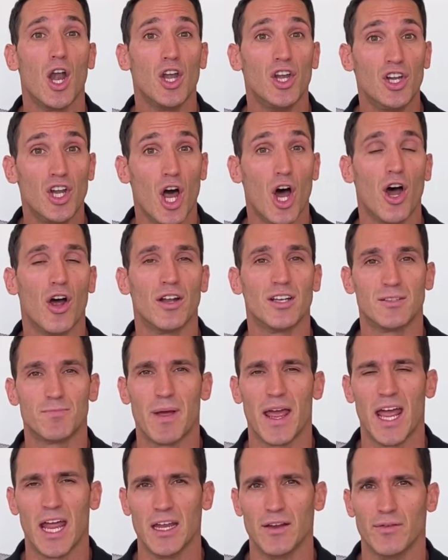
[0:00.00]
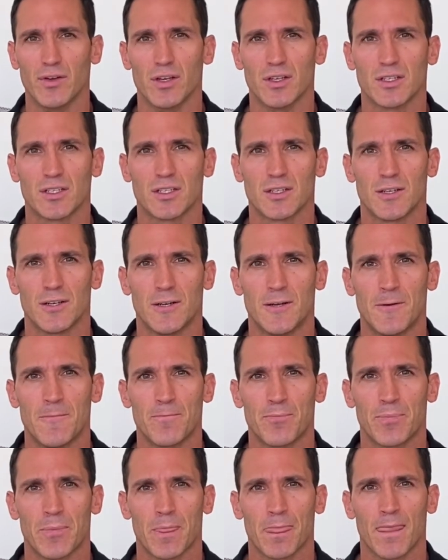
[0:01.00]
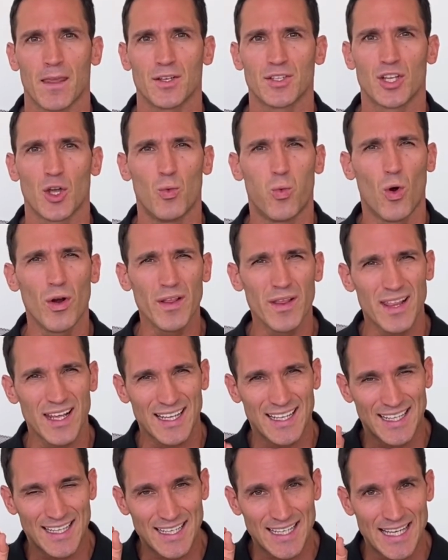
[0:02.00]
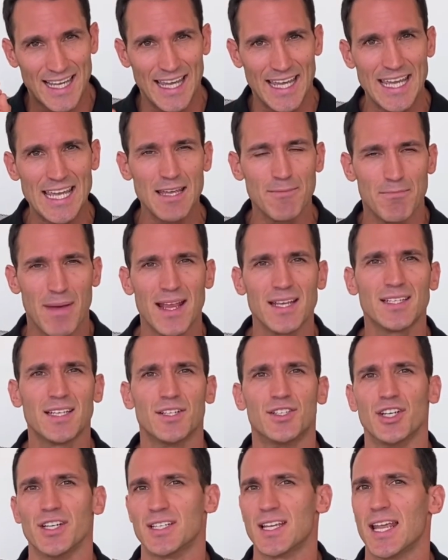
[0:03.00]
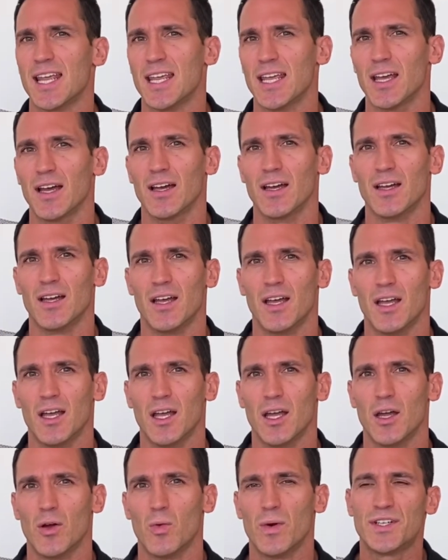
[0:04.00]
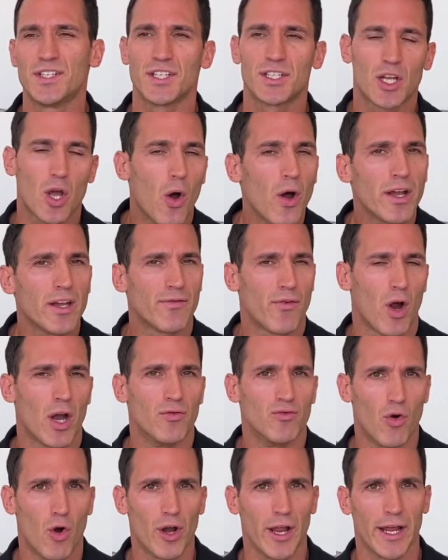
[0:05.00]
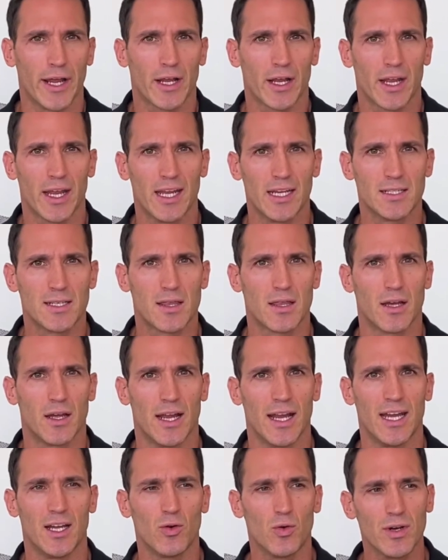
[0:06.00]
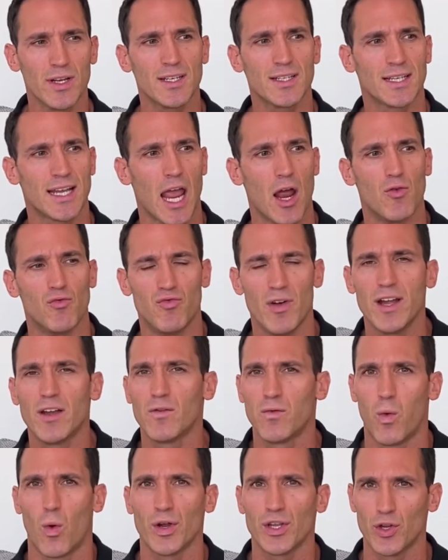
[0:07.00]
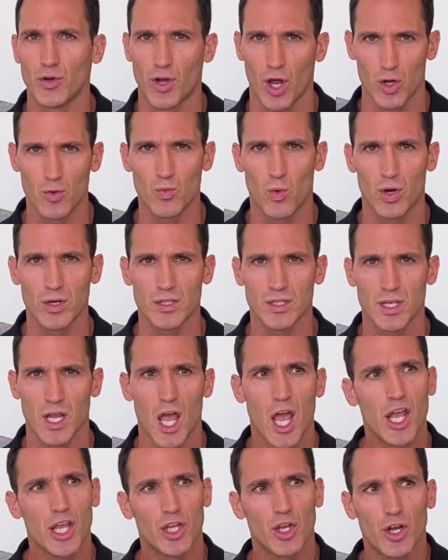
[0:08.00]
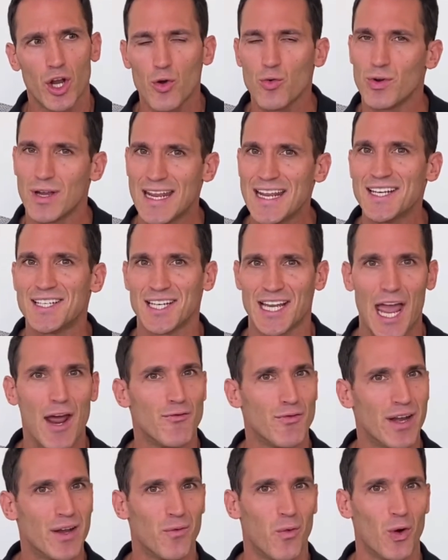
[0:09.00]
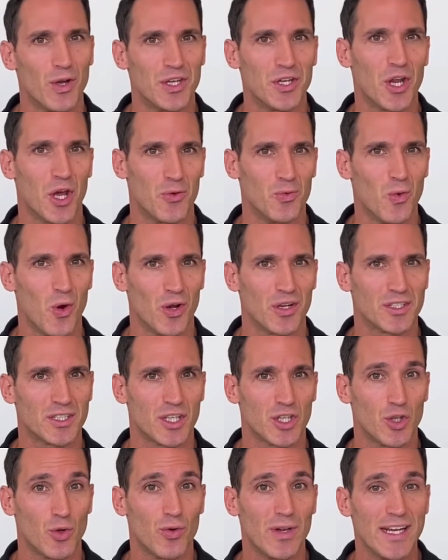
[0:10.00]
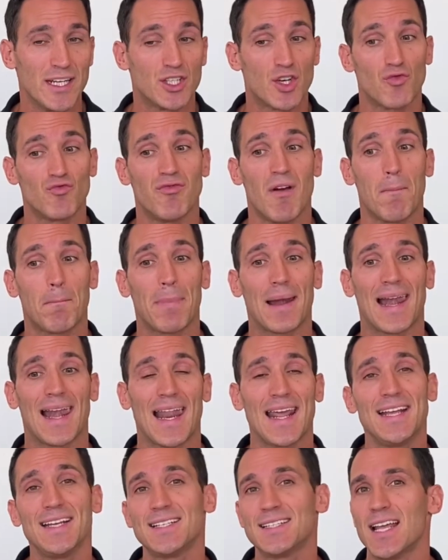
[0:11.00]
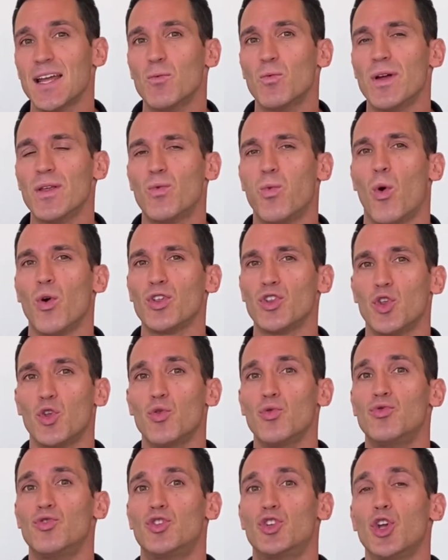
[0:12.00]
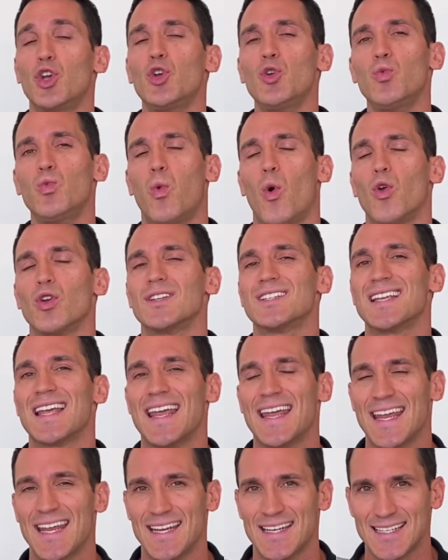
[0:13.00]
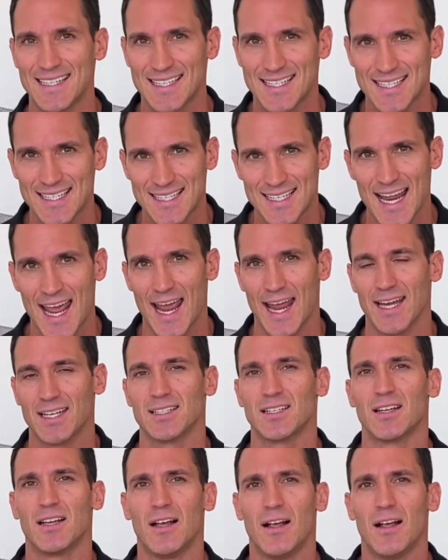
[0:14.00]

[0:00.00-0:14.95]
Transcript: learned behaviors. So, one of the key messages here, which is kind of ironic, is that in order to get rid of what you don't want, you don't need to get rid of what you don't want. You need to replace it with what you do want instead.